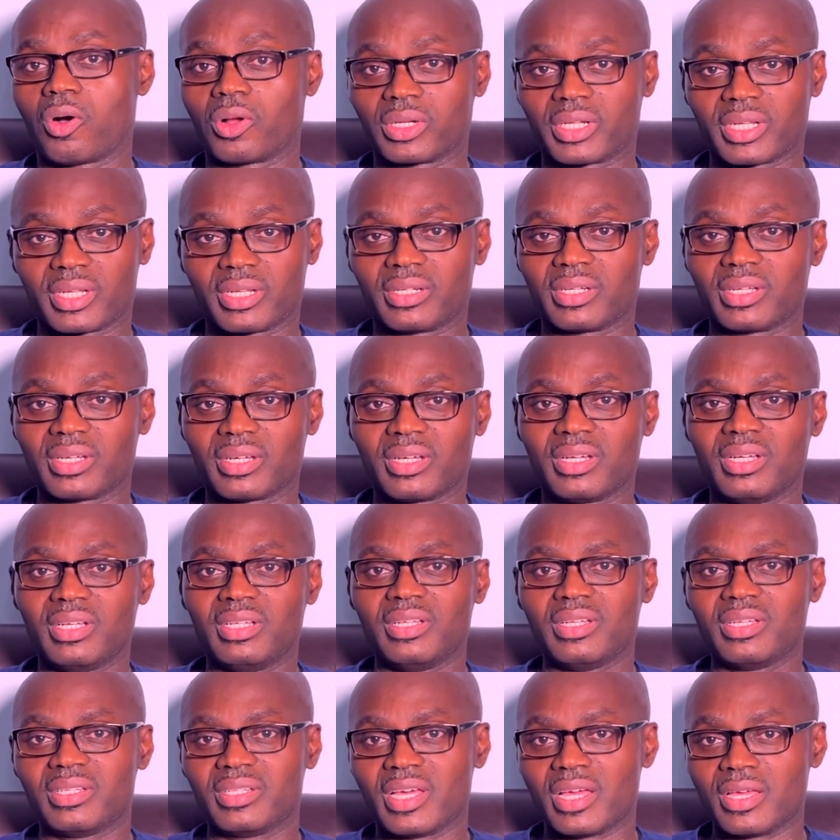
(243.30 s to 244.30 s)
the
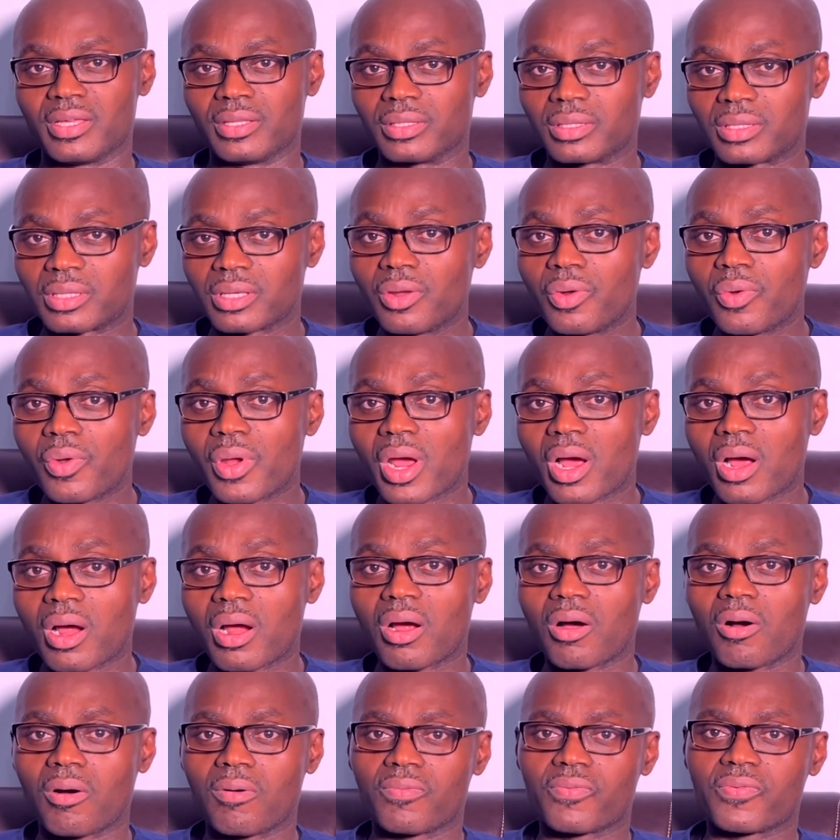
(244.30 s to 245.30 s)
interior
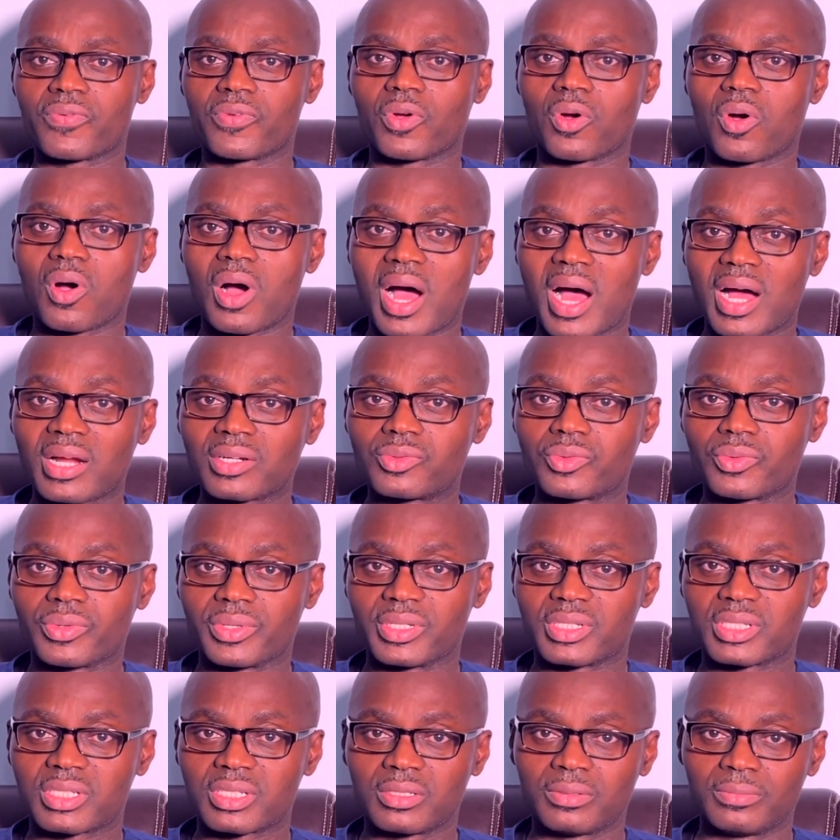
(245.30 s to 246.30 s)
of your
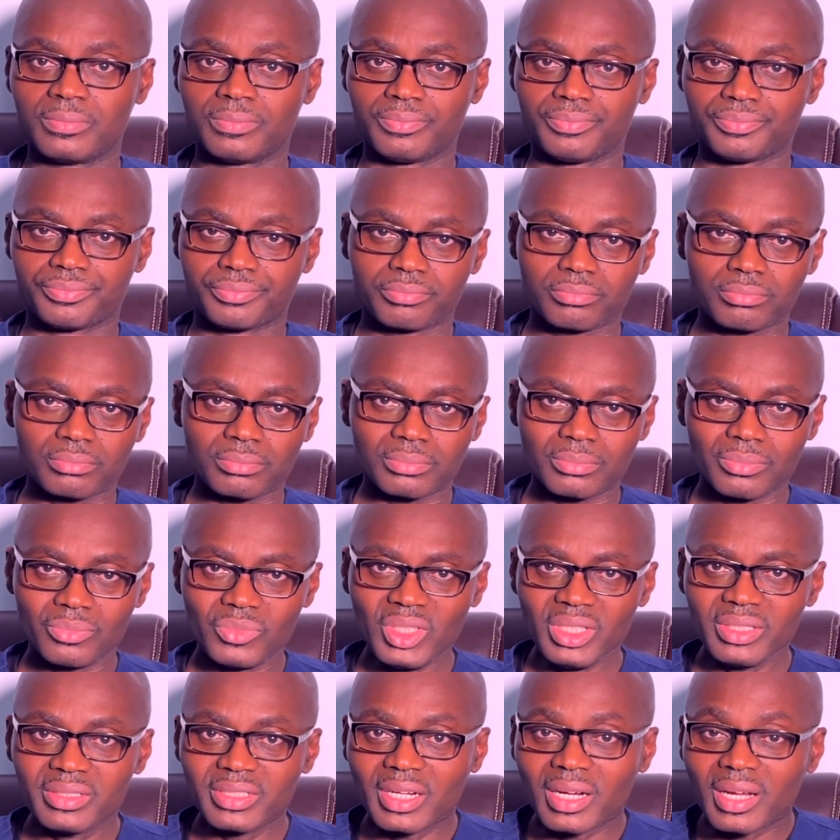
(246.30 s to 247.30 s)
arteries,
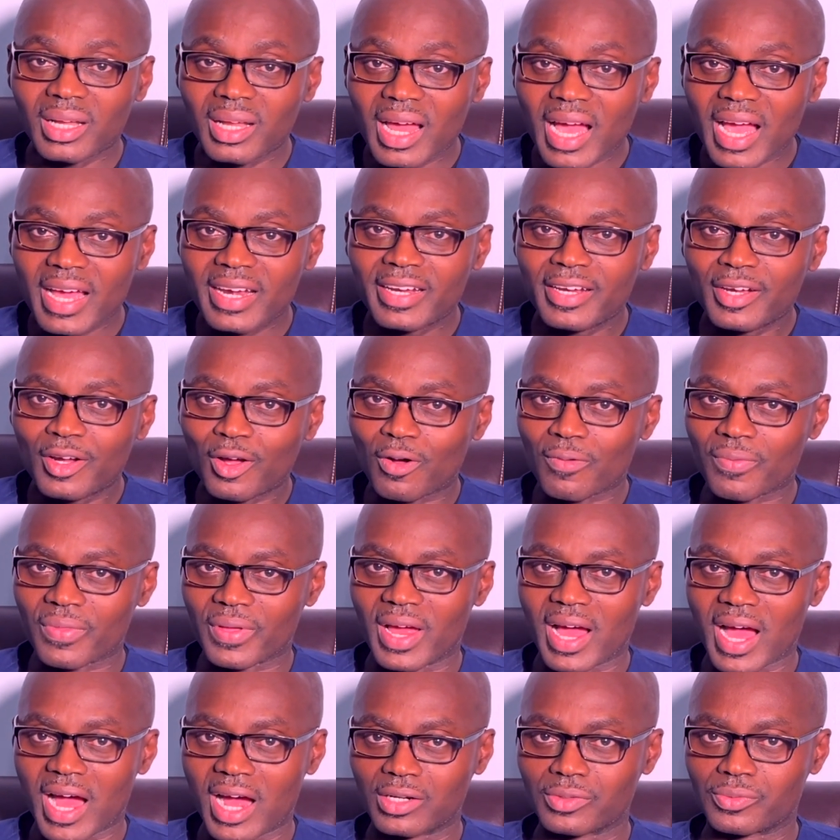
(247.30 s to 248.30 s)
the lining of
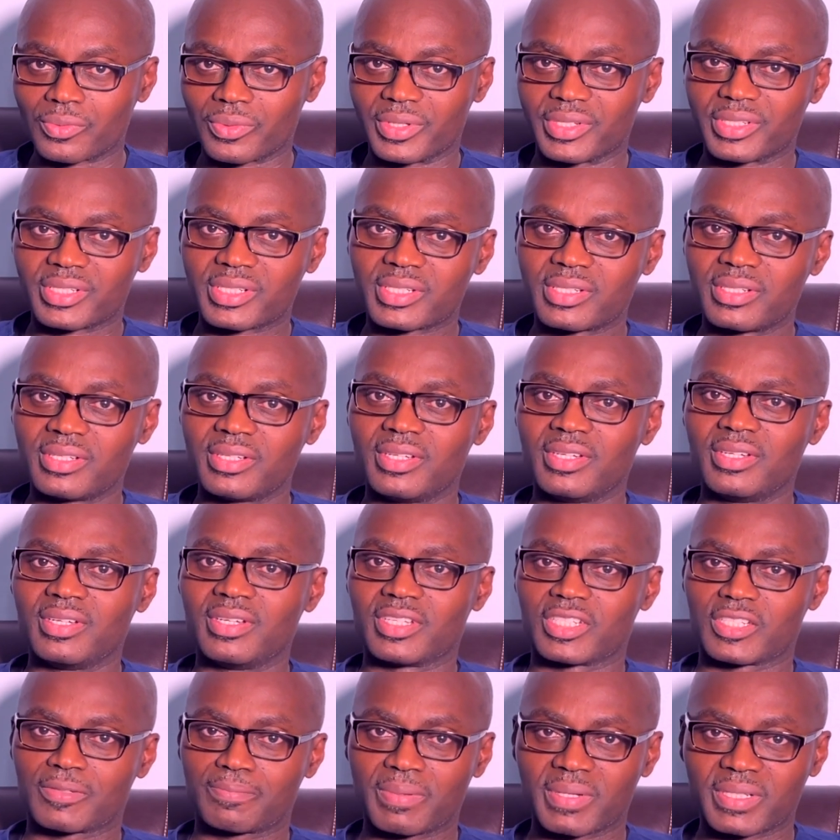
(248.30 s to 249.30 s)
the arteries,
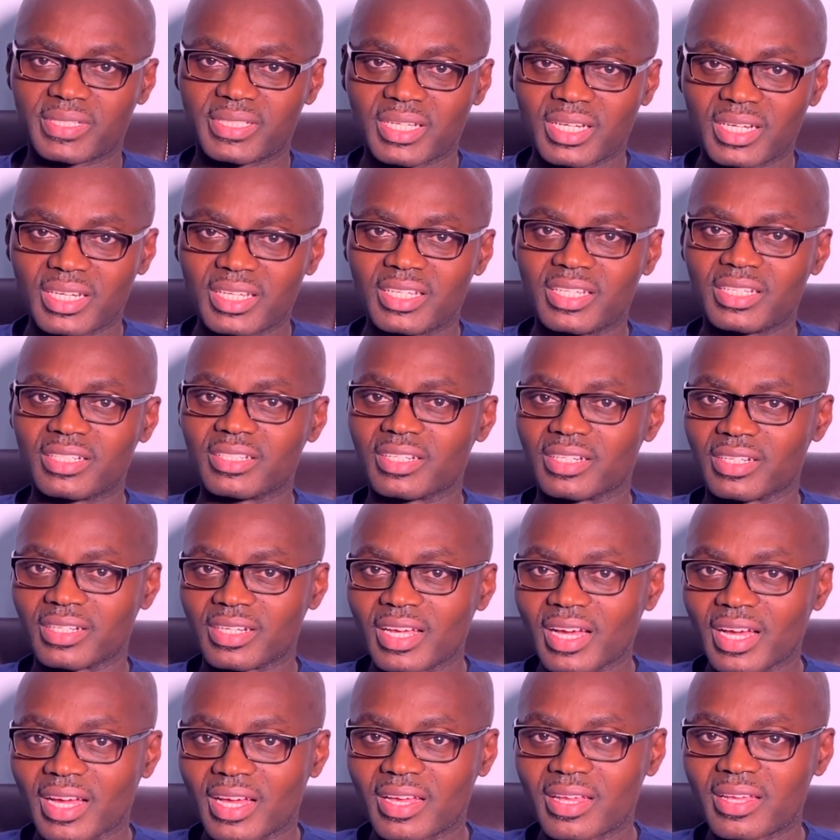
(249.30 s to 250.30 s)
especially in the
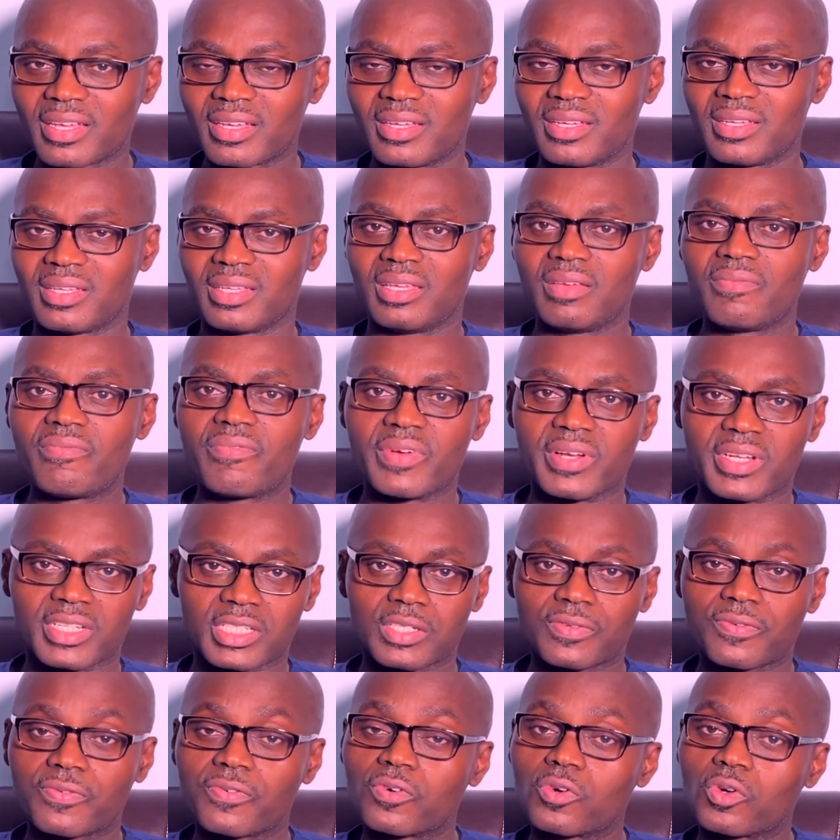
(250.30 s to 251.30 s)
neck, if it
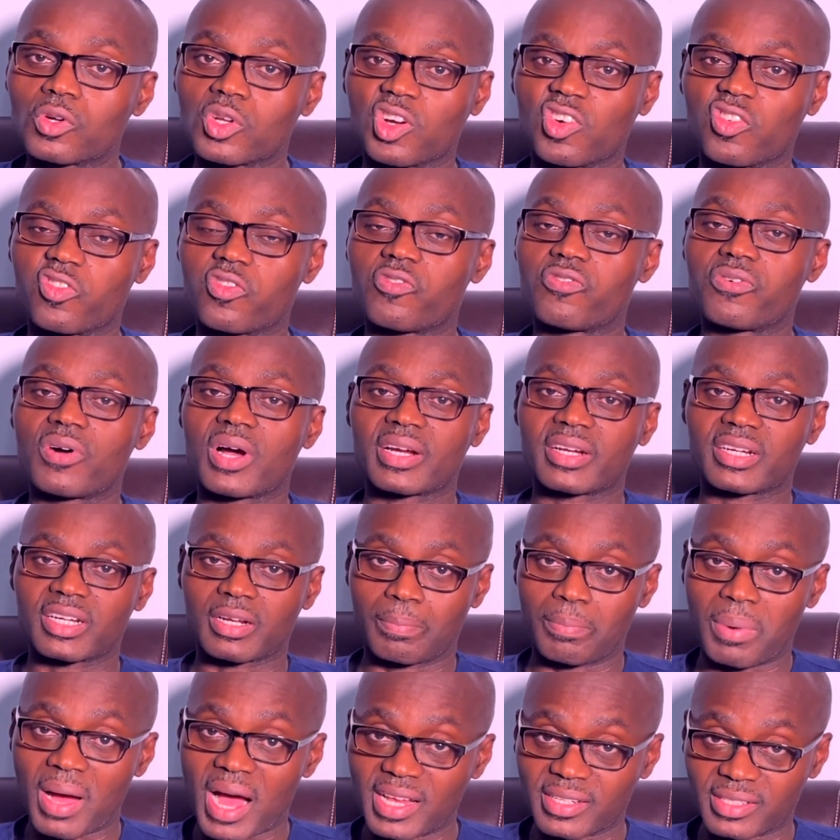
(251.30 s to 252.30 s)
is full of fatty
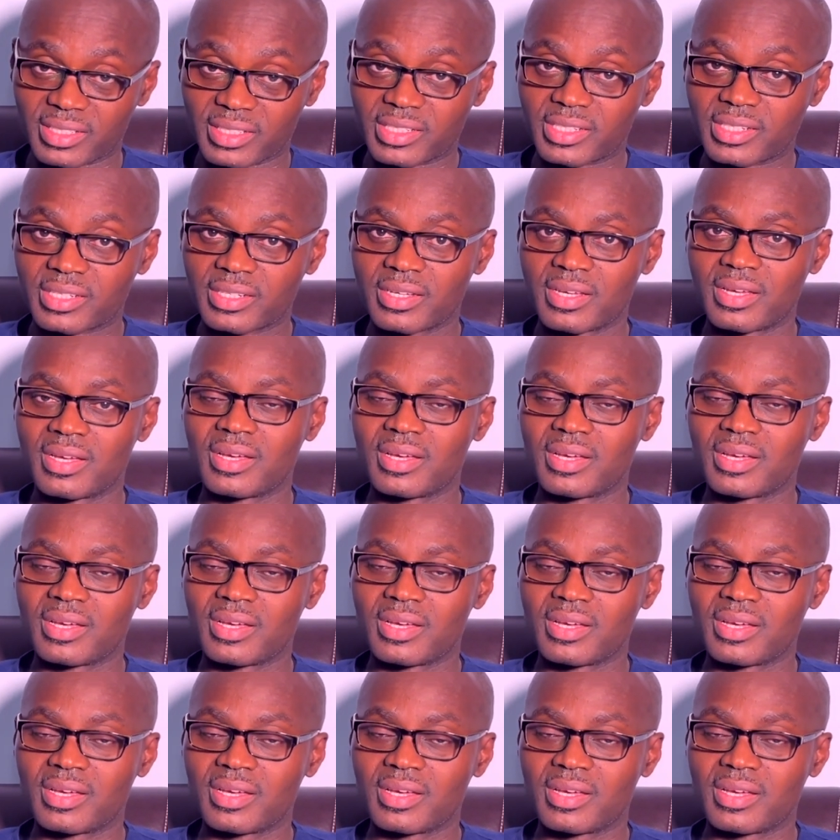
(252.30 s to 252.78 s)
deposits